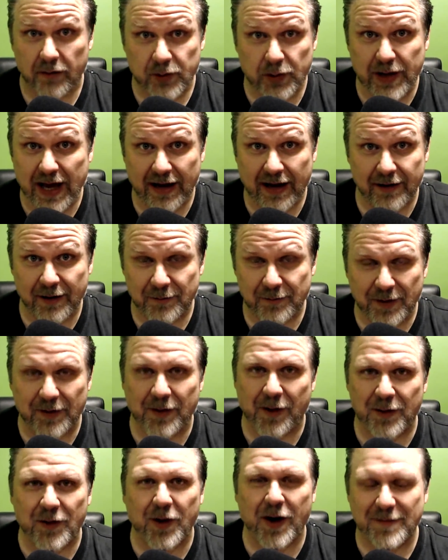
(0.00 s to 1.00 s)
You can't,
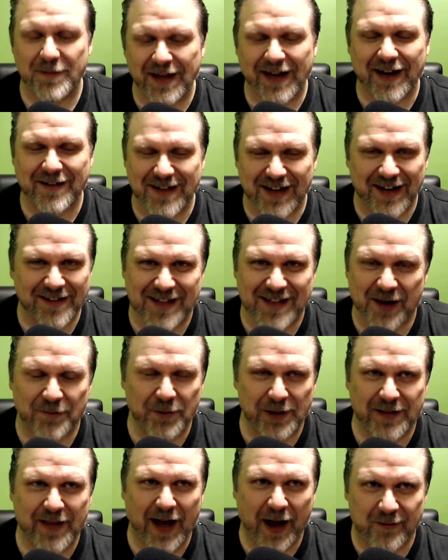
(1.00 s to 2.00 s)
although, like I said, it's not
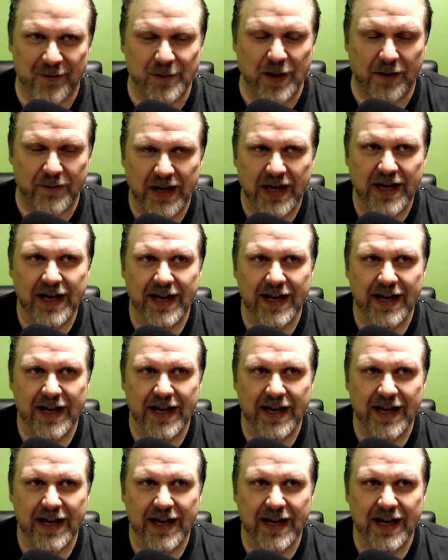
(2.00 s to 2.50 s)
really the House of Love.